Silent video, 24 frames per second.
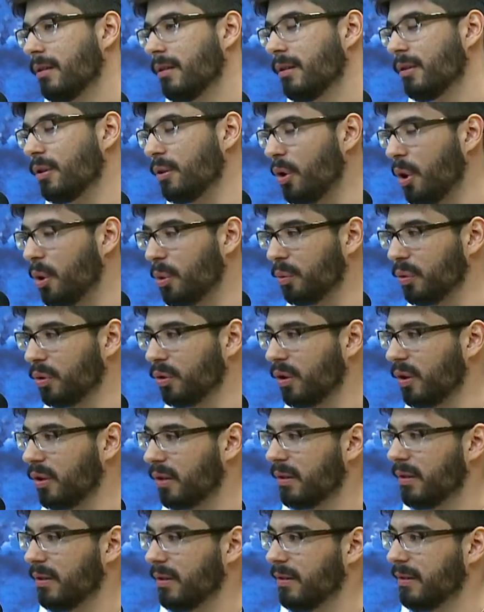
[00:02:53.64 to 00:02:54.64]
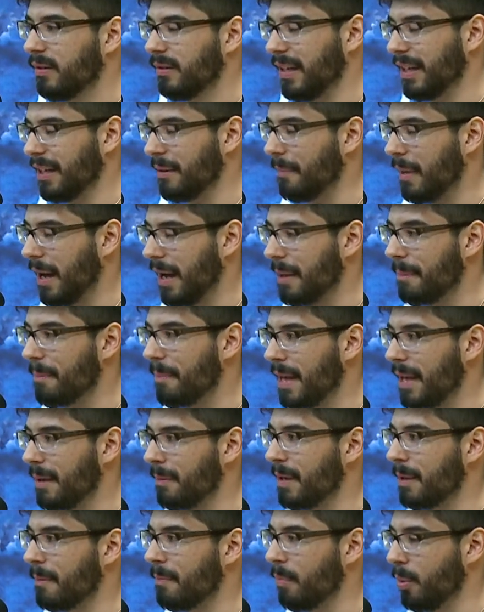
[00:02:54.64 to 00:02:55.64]
You don't look like my
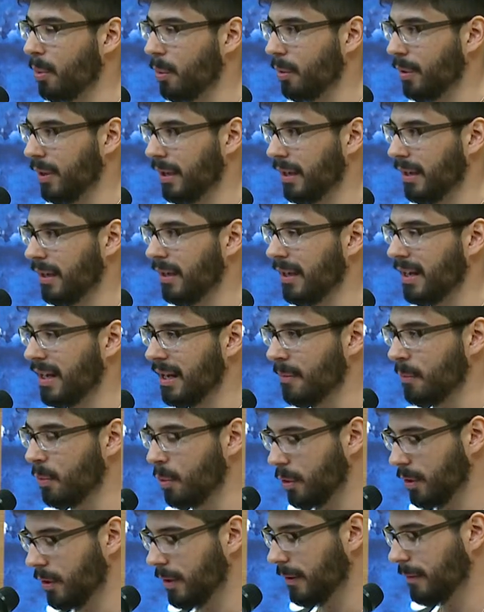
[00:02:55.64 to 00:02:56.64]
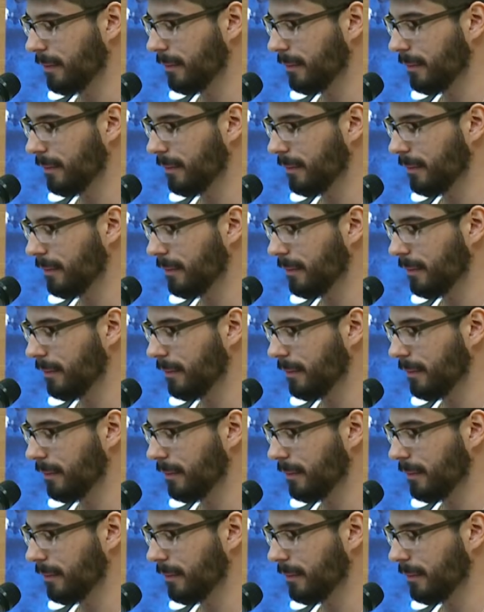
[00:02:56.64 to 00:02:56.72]
baby boy anymore.